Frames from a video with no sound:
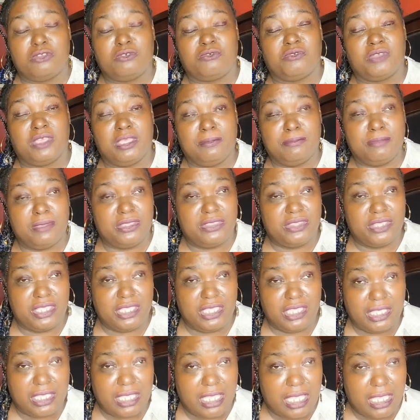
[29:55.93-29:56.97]
her
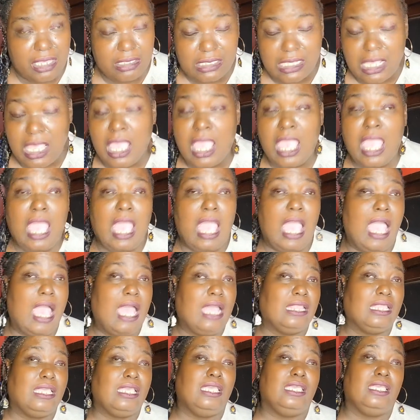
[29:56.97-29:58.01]
grandmother in her house?
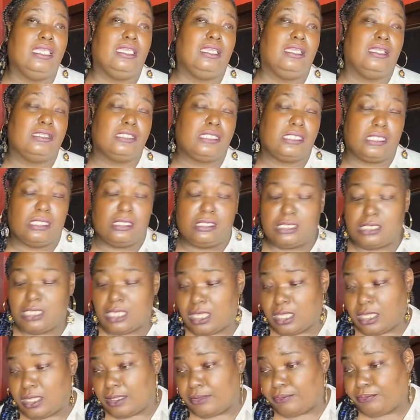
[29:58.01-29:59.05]
I need answers,
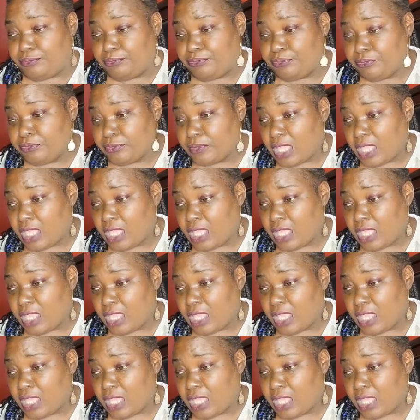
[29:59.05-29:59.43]
y'all.